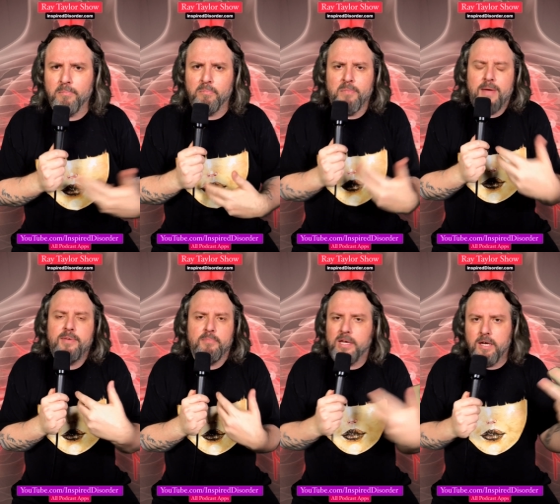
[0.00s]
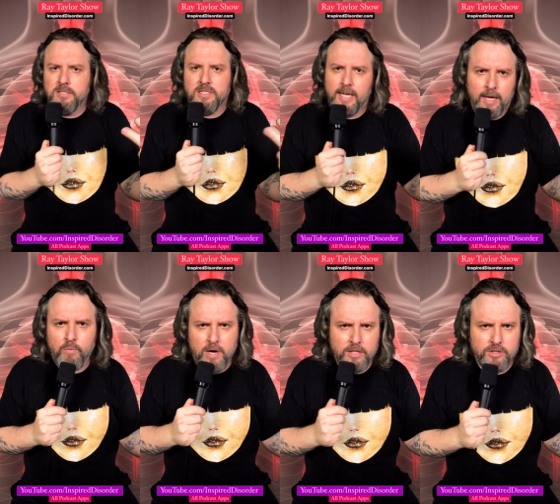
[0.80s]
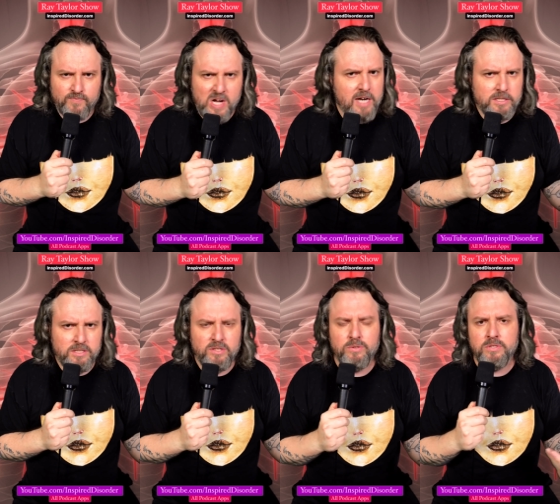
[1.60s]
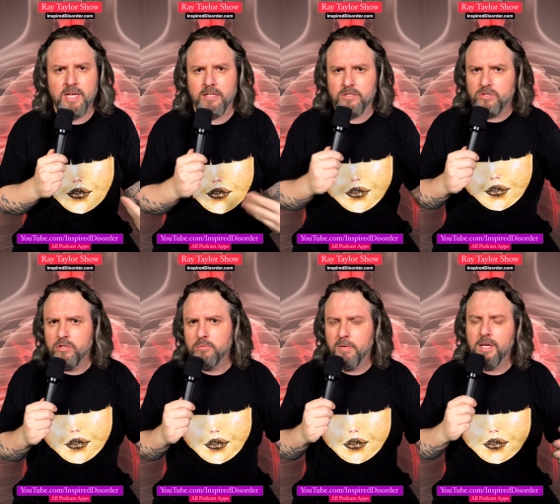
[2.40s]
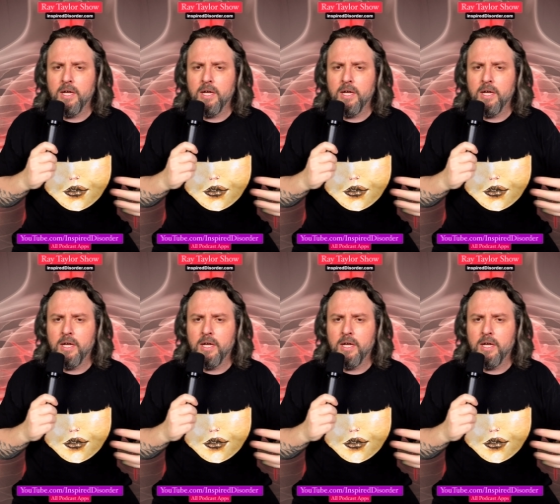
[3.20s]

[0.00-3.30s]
maybe because they watch Fox News, they assume